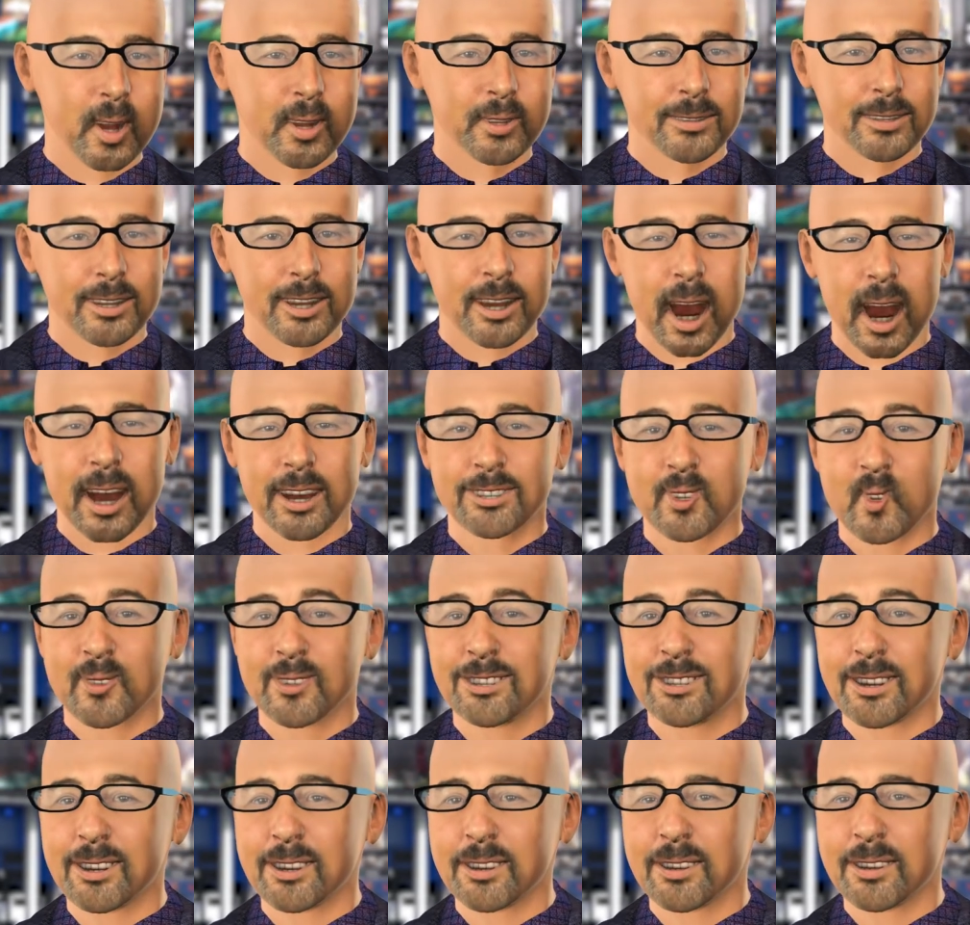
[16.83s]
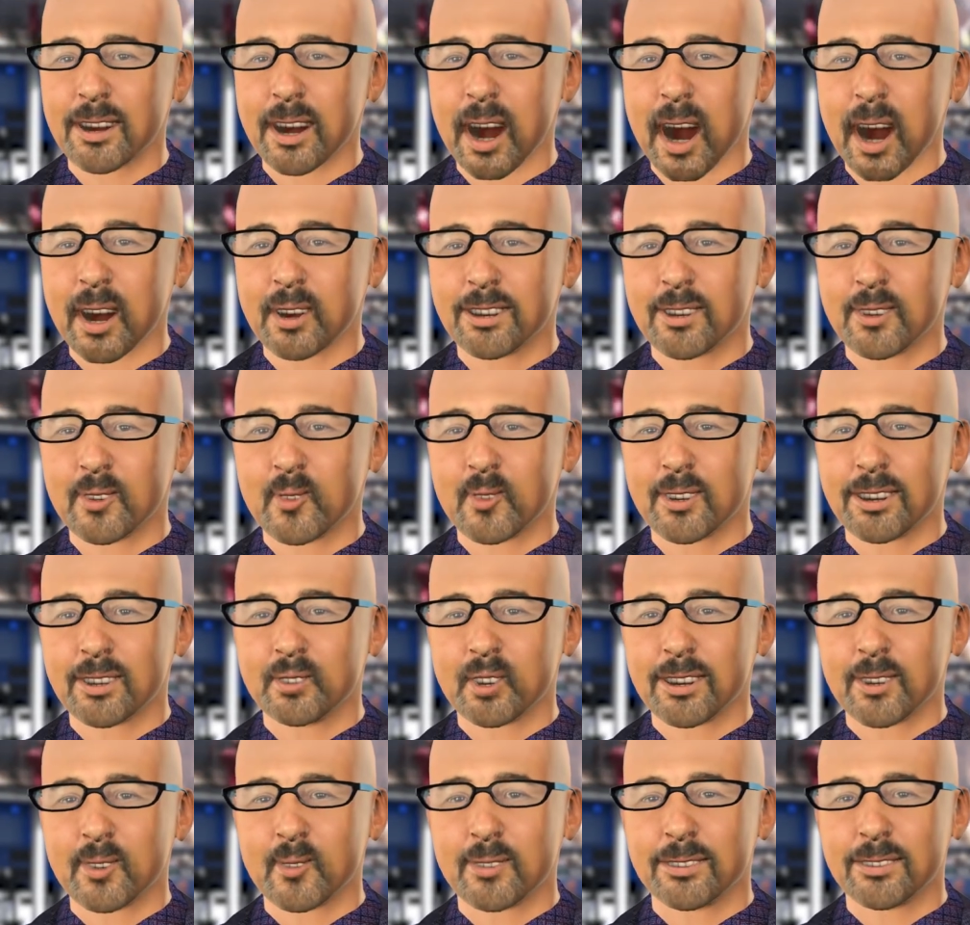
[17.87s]
The company also said that
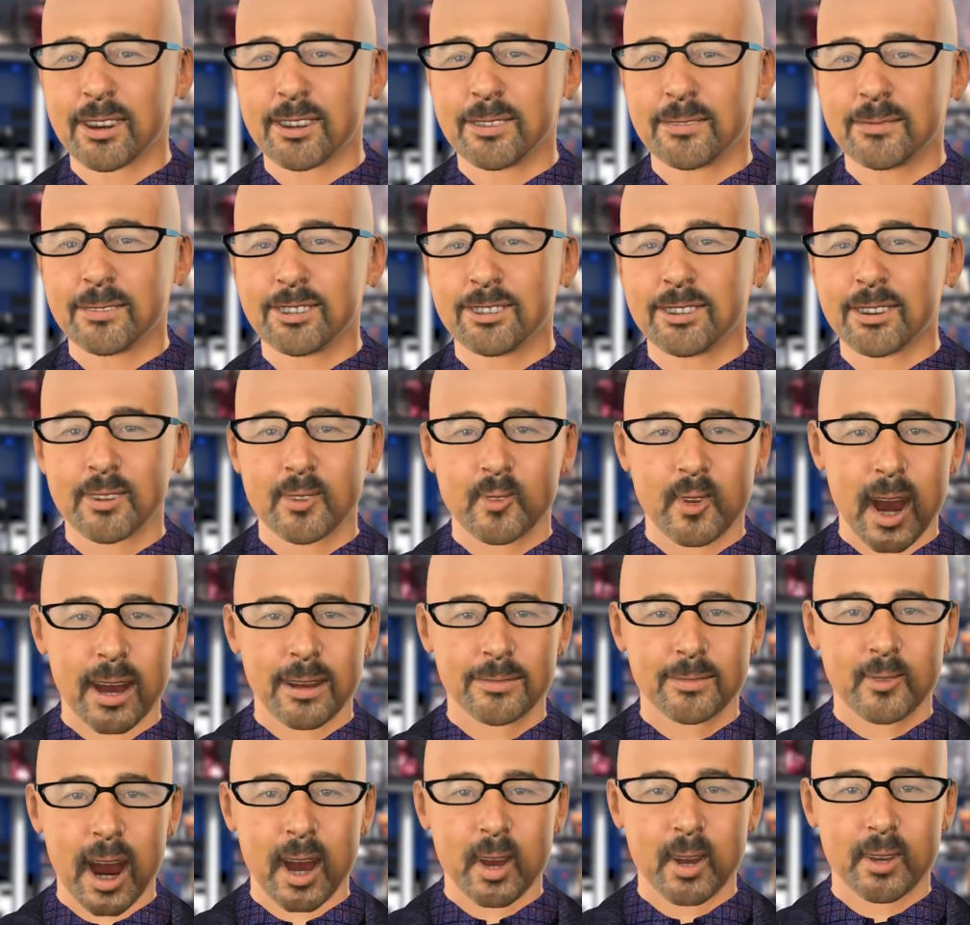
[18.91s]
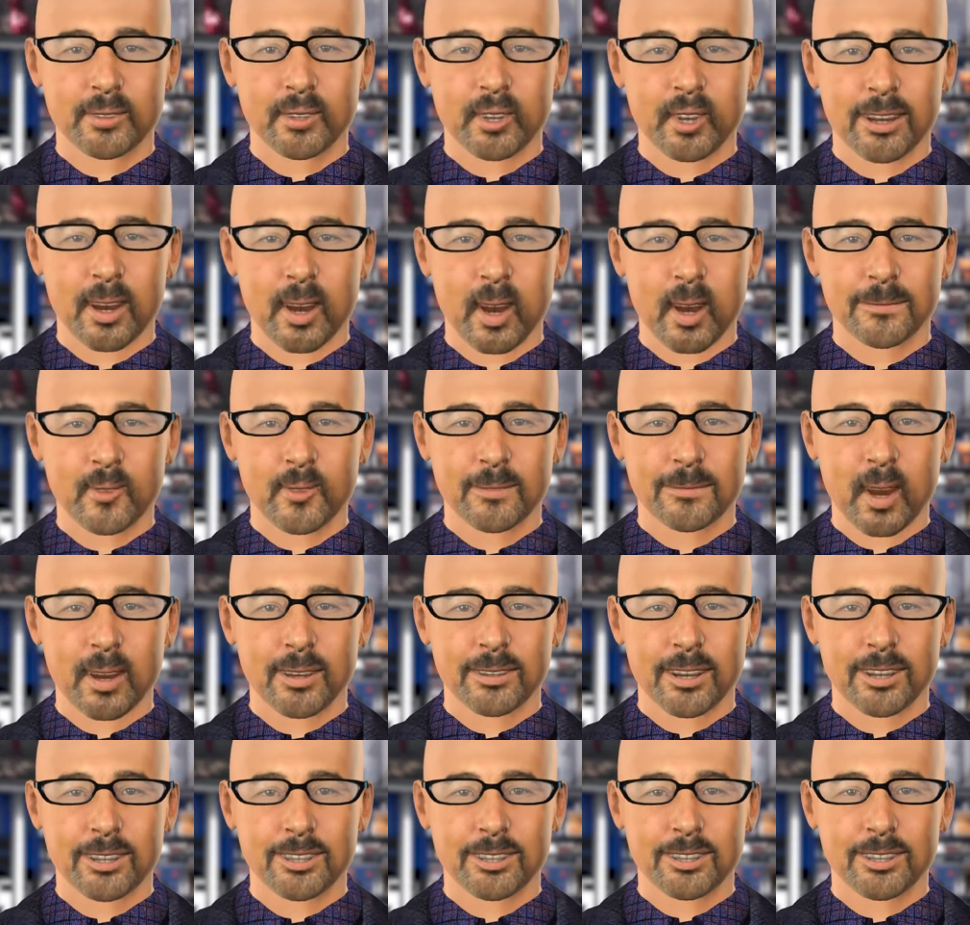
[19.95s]
organizations and businesses worldwide can now
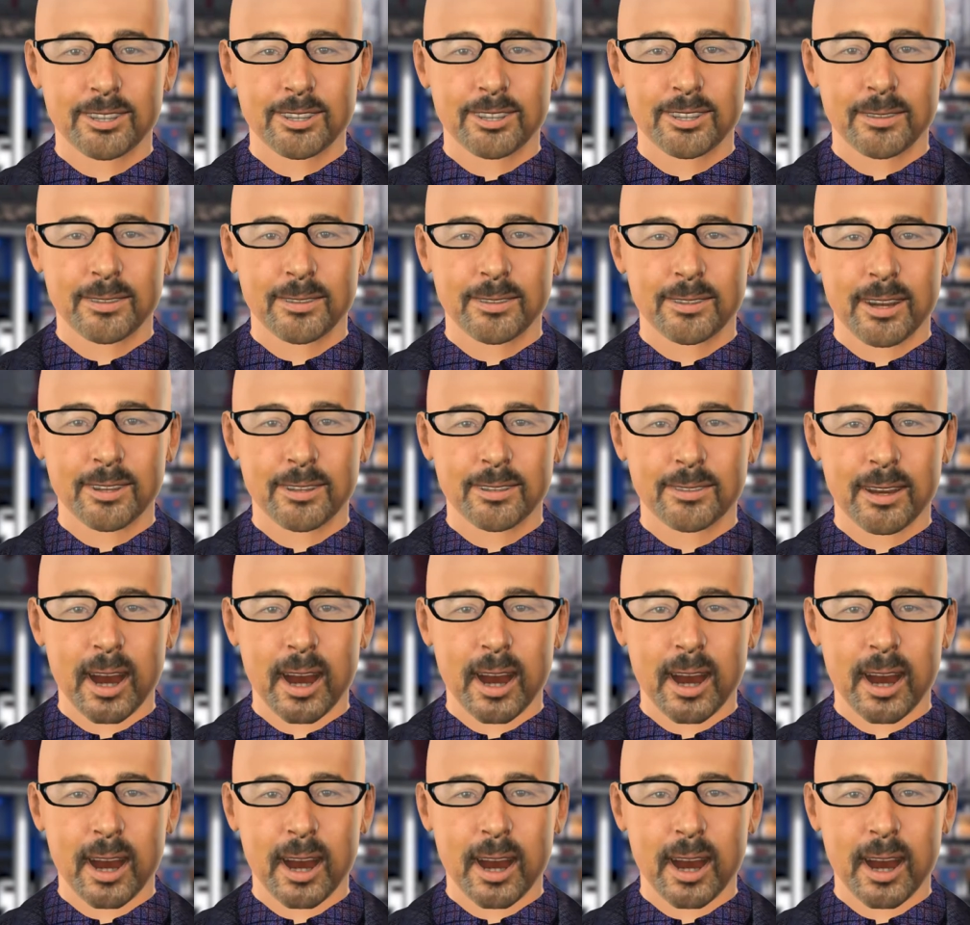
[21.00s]
develop, test,